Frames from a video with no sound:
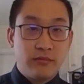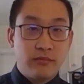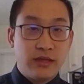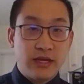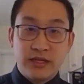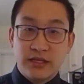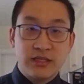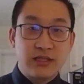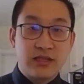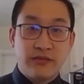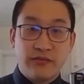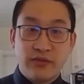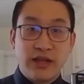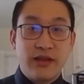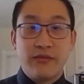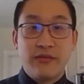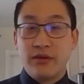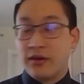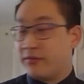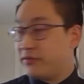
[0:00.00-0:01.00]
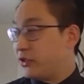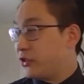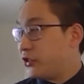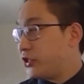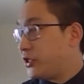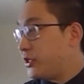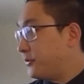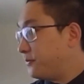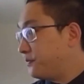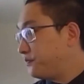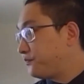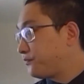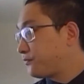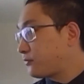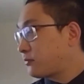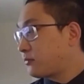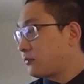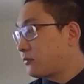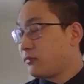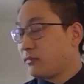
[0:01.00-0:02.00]
gets the flavor of the gin.
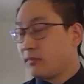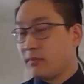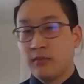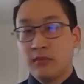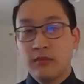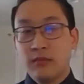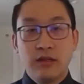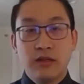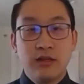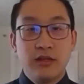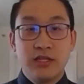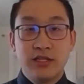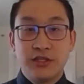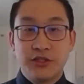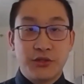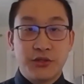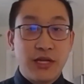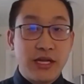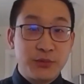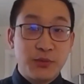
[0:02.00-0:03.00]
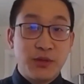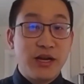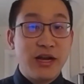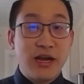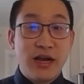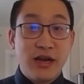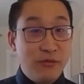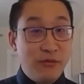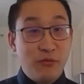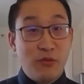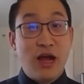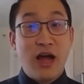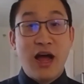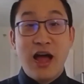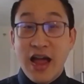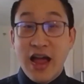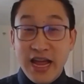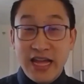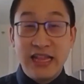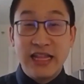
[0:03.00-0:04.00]
And so that's why I
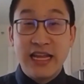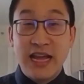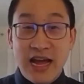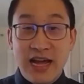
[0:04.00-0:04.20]
highly,